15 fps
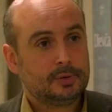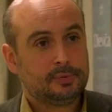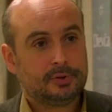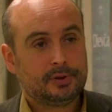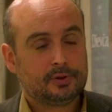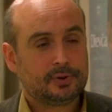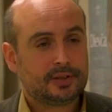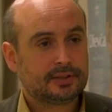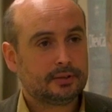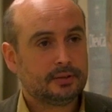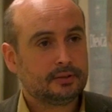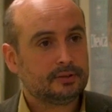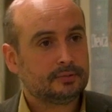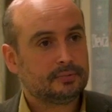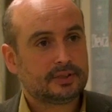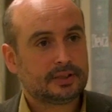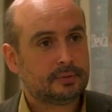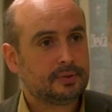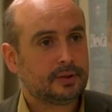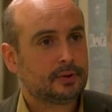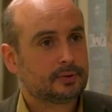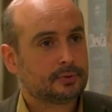put the dress on,
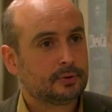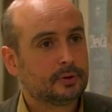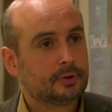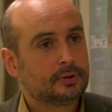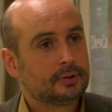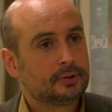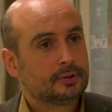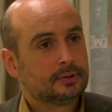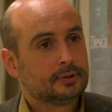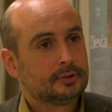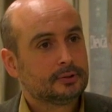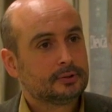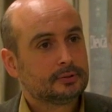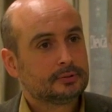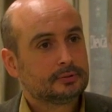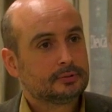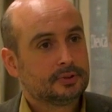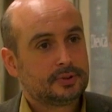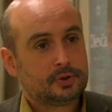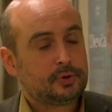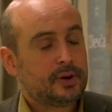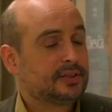something goes wrong.
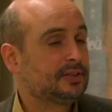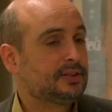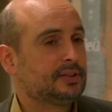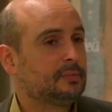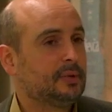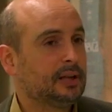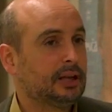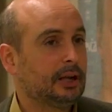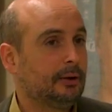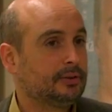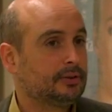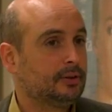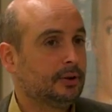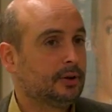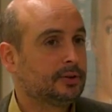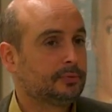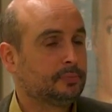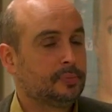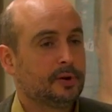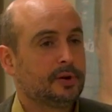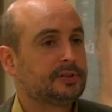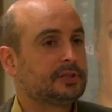The dress is the main character, it goes from
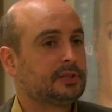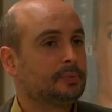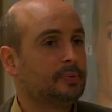person to